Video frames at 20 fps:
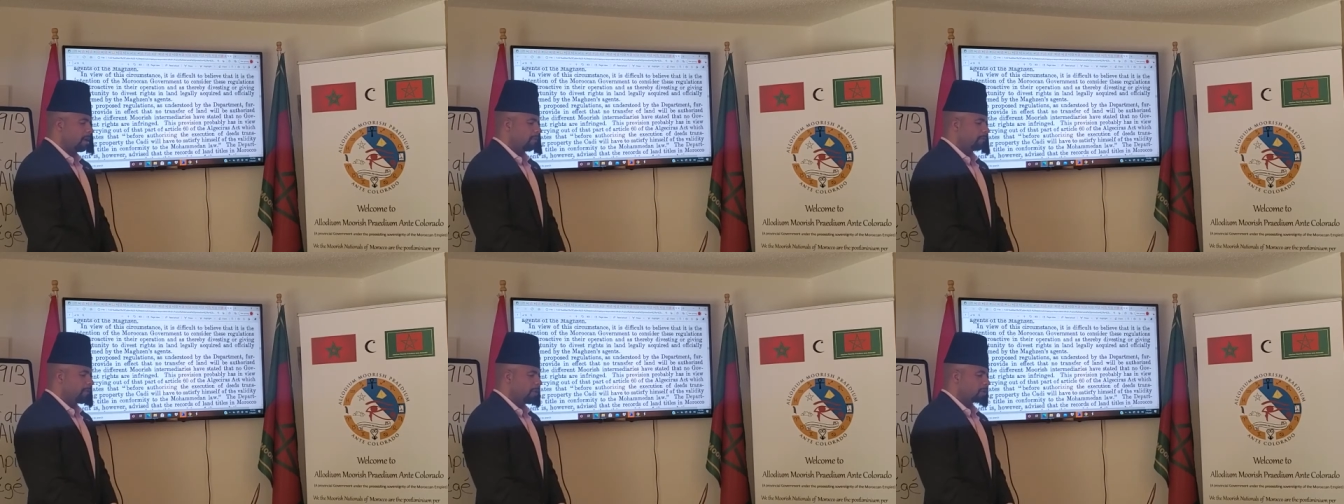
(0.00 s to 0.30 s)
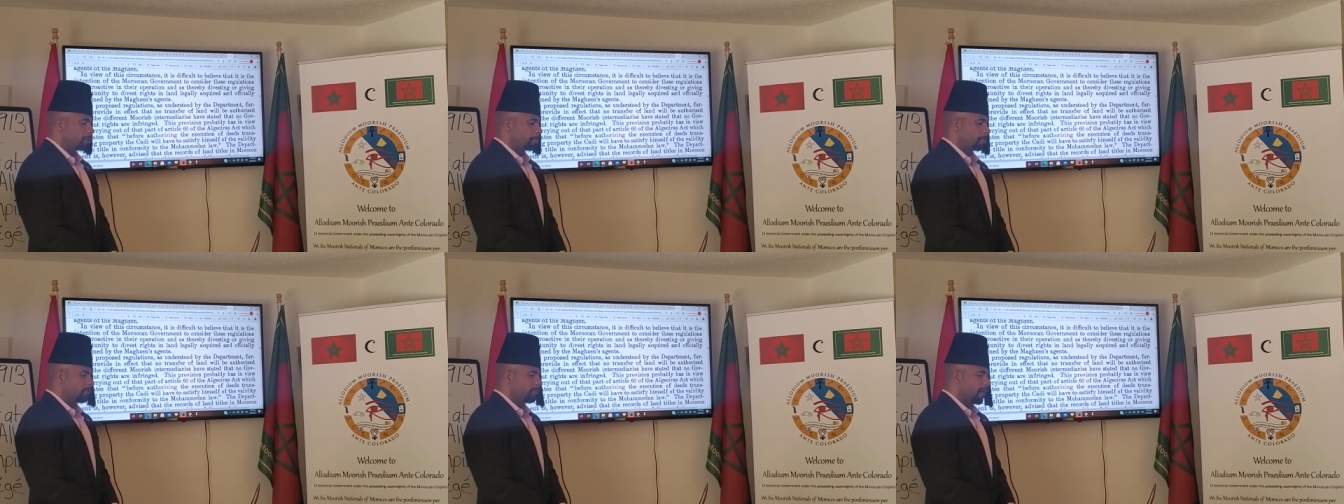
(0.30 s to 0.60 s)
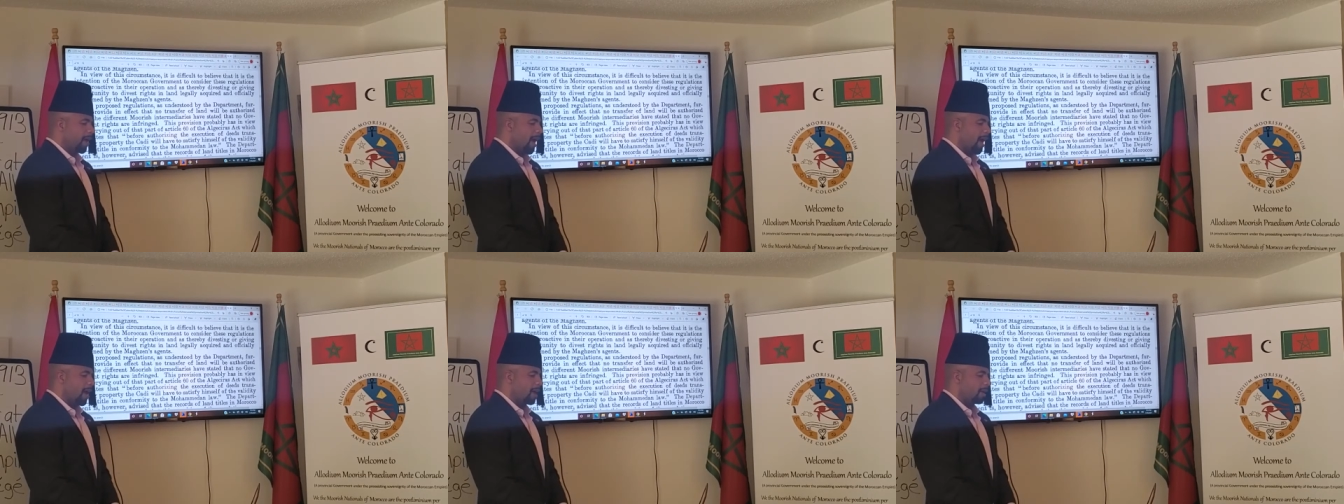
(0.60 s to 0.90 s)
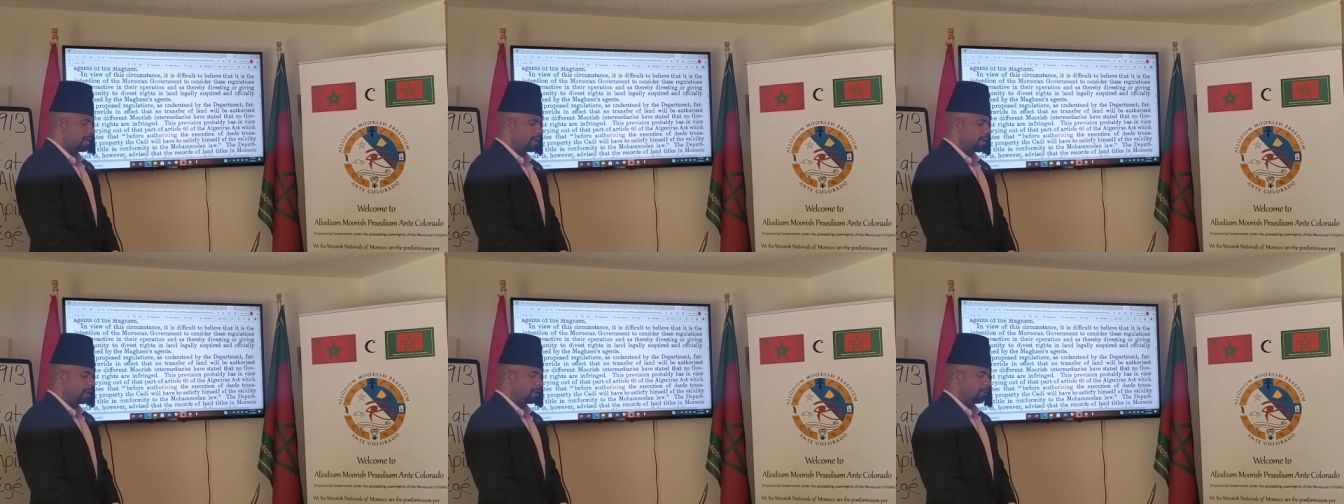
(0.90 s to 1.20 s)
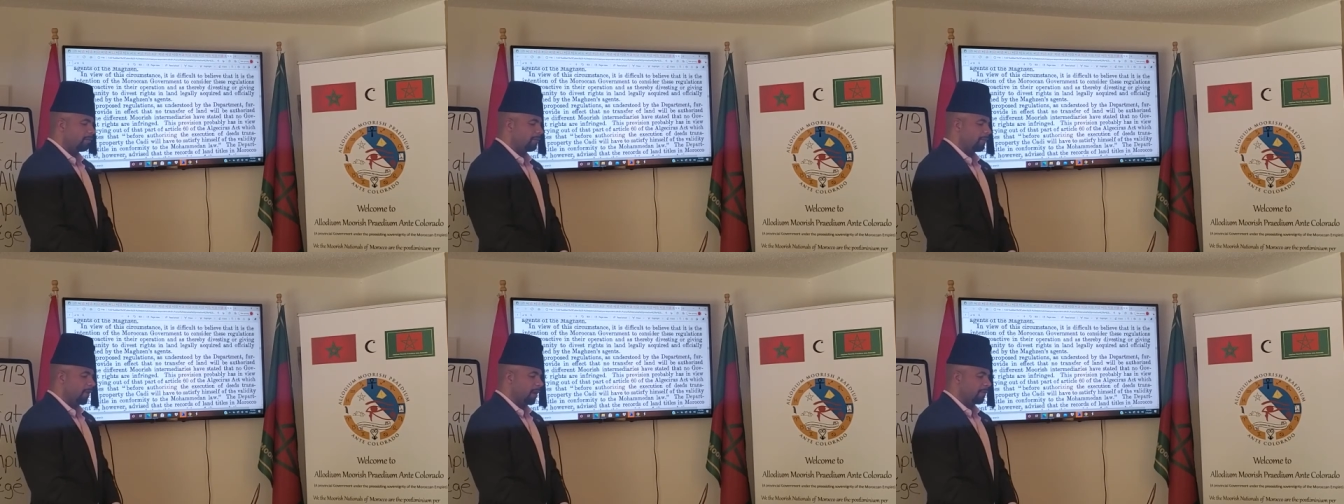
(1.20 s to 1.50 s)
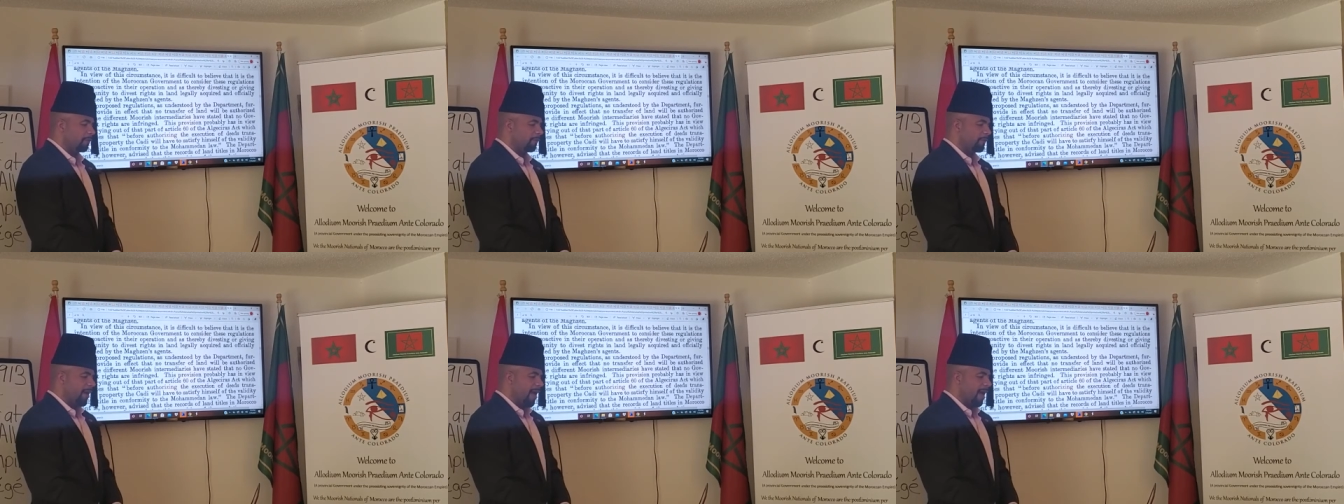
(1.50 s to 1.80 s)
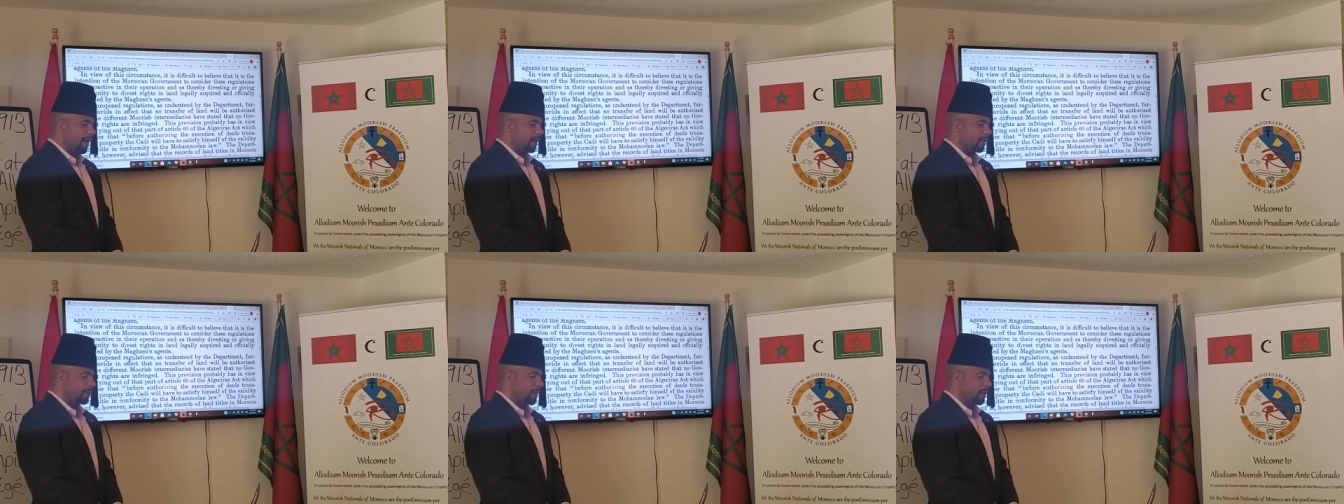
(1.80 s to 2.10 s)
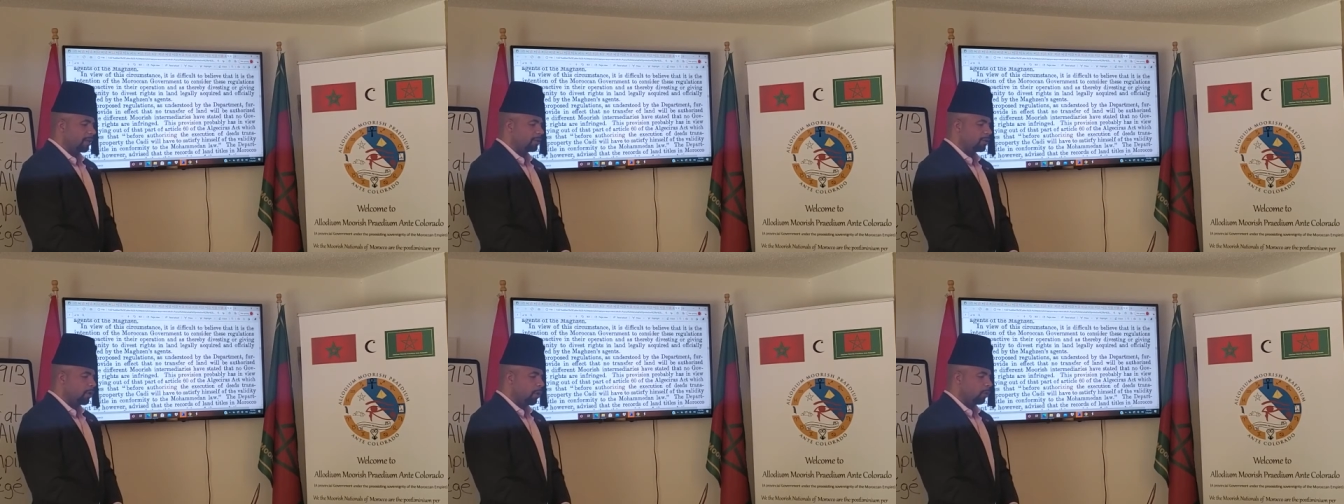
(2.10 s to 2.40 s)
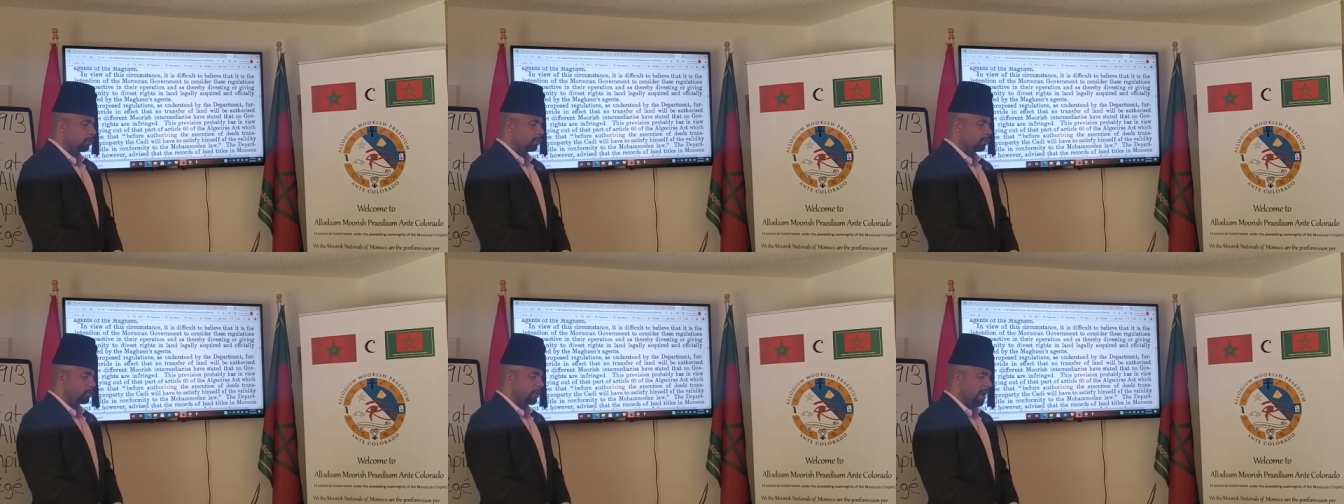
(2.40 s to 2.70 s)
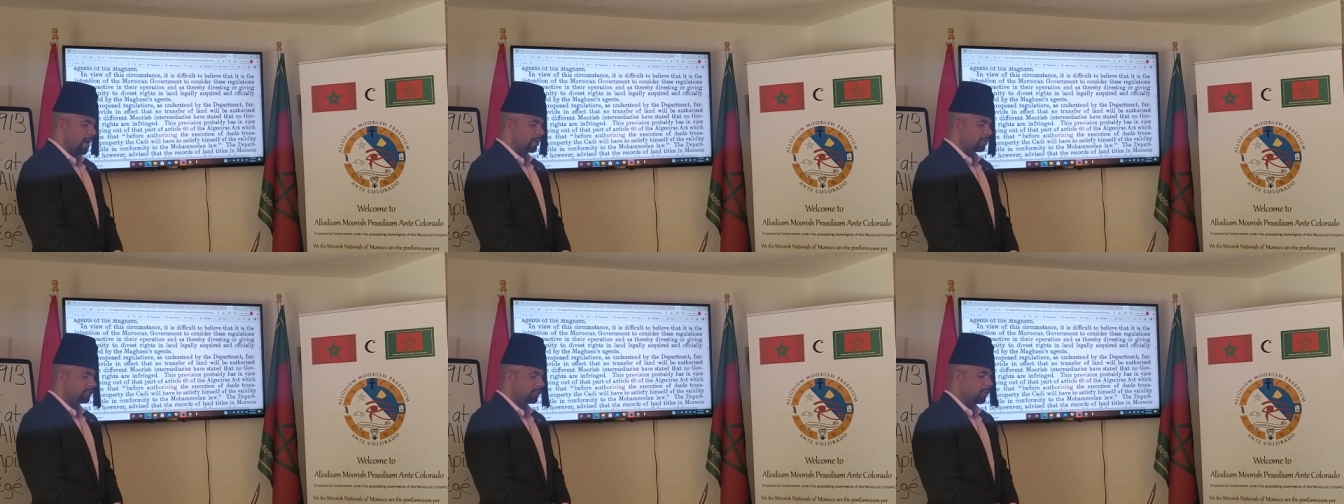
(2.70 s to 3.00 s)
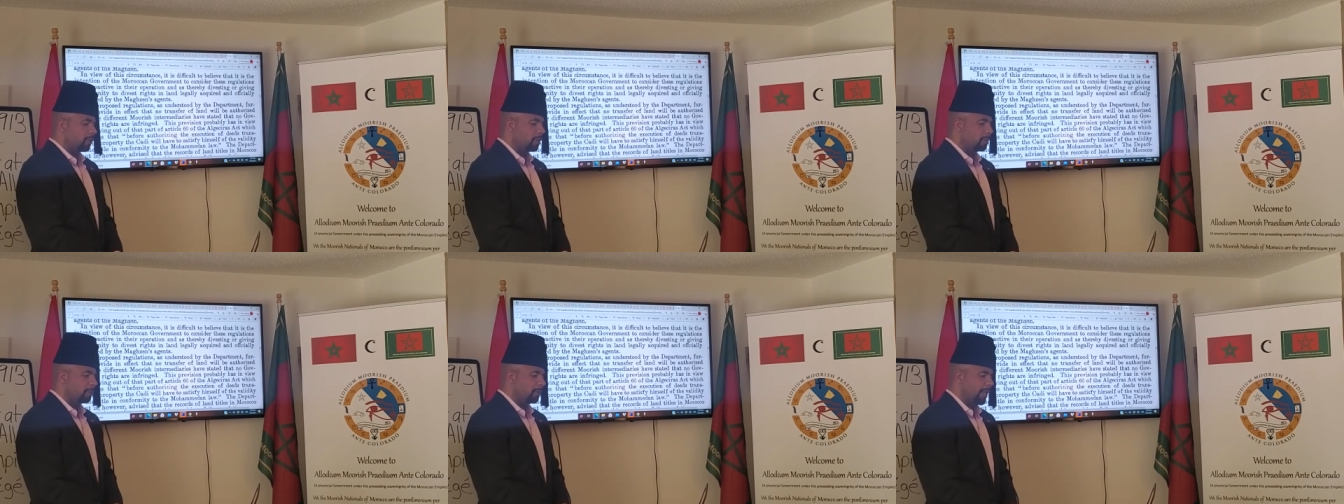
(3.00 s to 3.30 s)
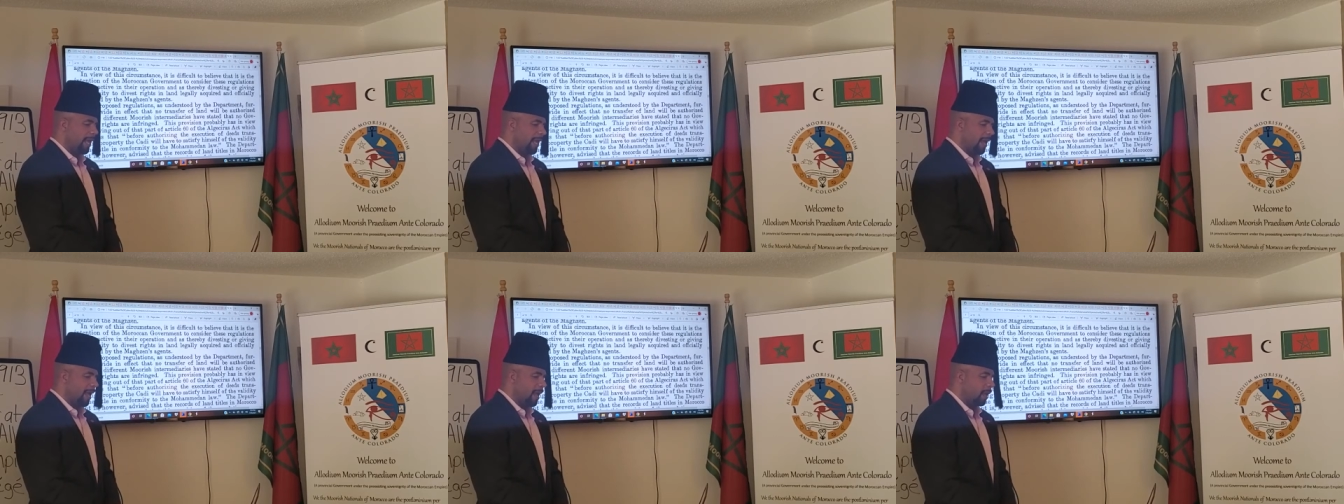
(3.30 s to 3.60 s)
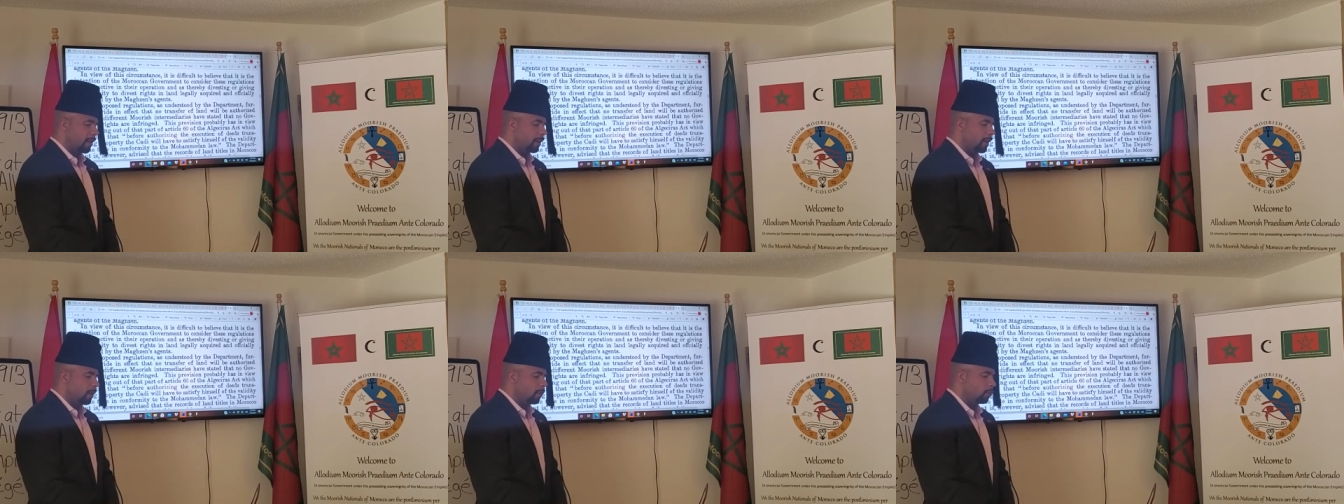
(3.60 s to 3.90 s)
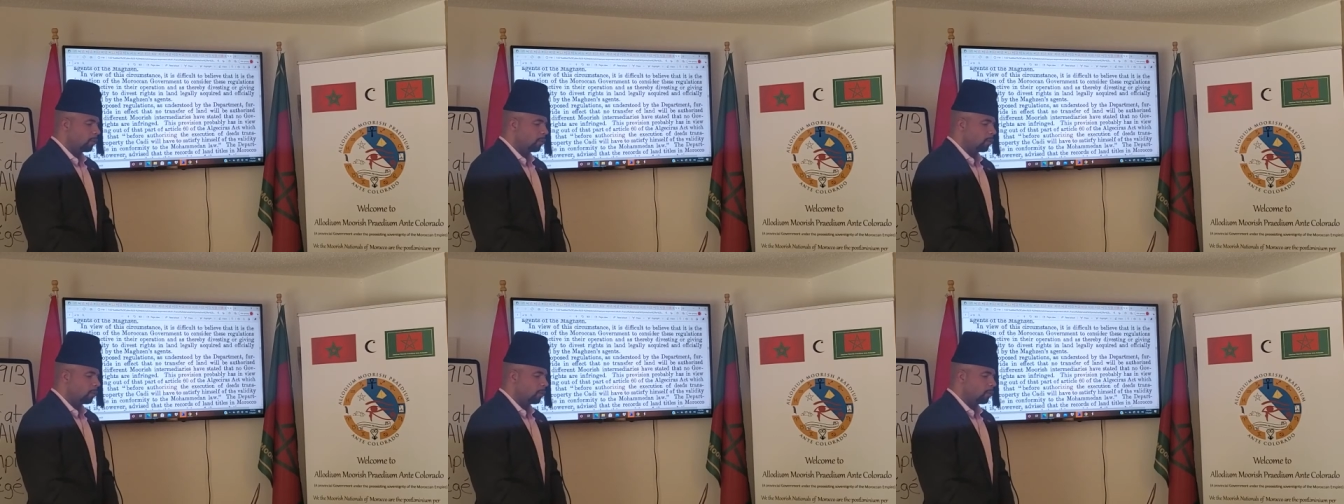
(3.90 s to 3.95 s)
further provide an effect that no transfer of land